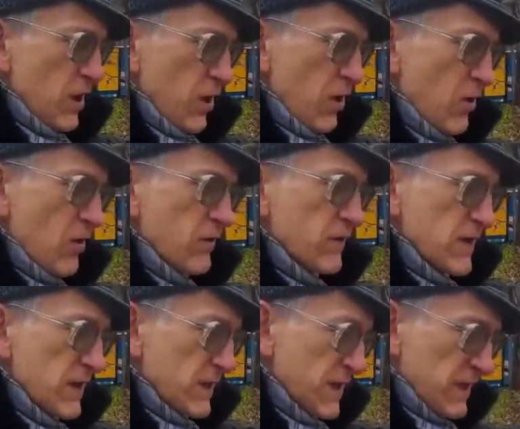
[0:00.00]
on the
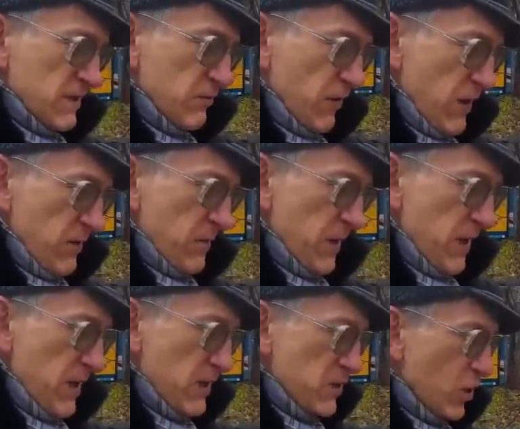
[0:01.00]
next frame
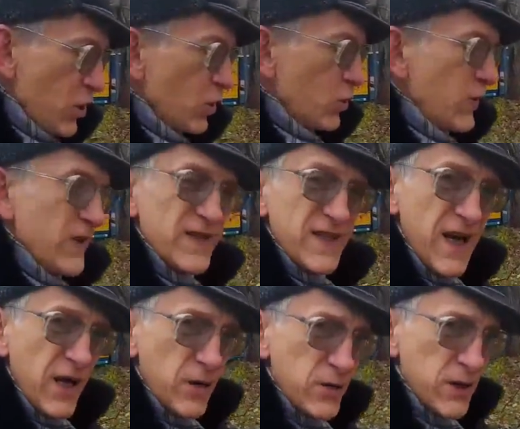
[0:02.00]
and
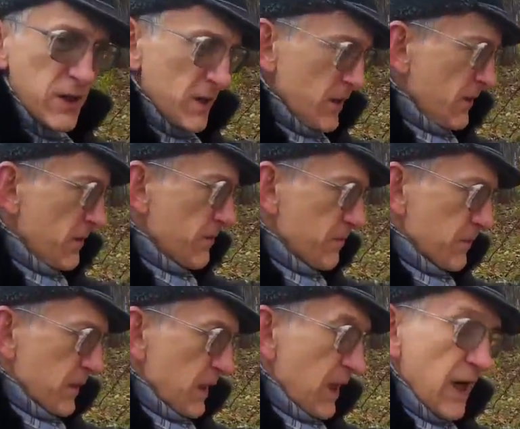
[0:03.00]
without
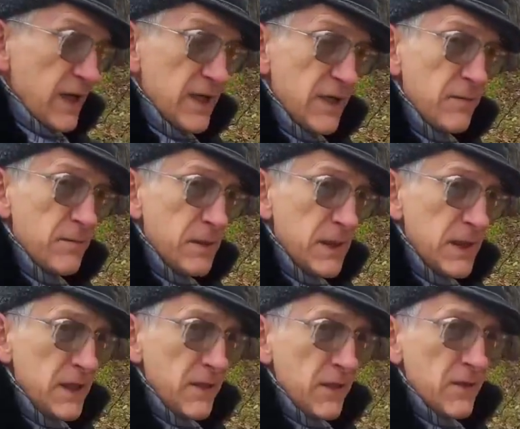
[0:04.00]
honeybee
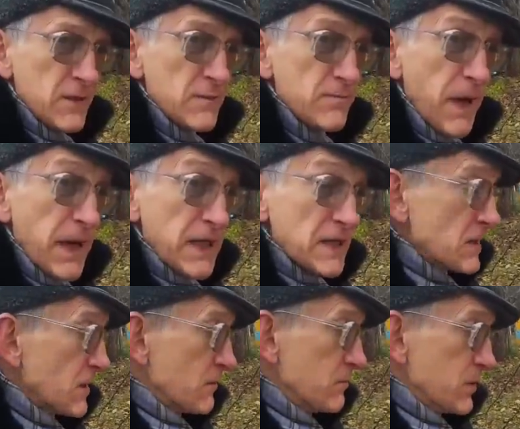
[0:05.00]
space
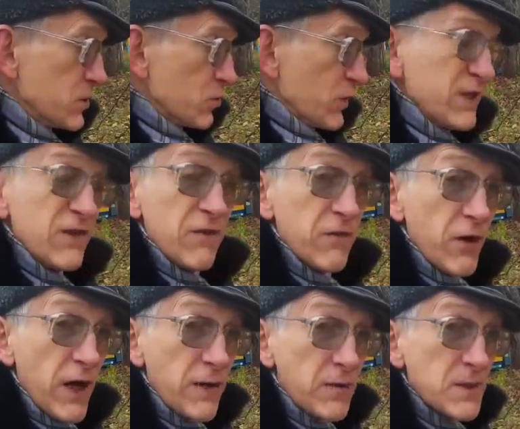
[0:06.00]
between
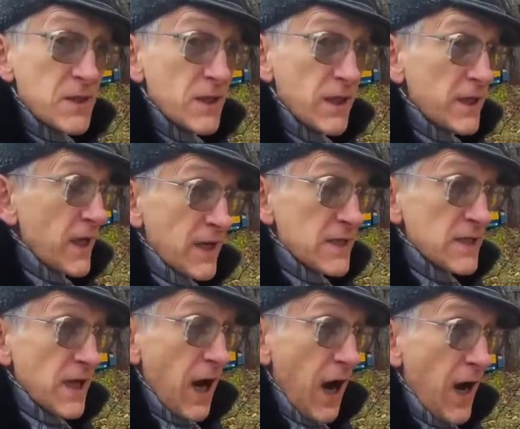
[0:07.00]
frames. Yes,
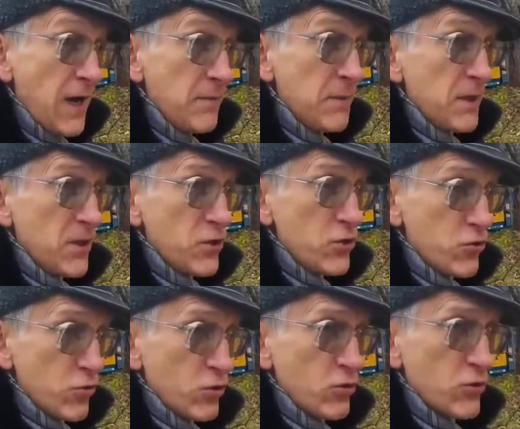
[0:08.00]
I'm
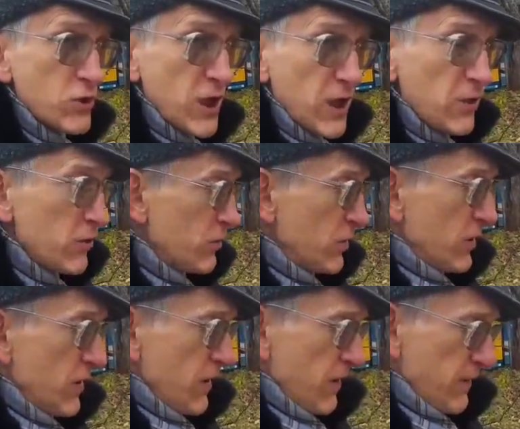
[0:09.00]
sure to tell you
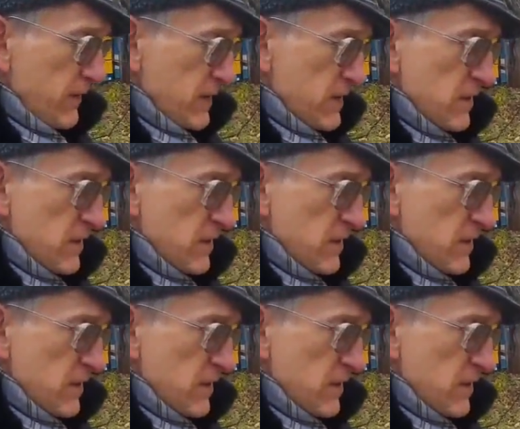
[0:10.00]
this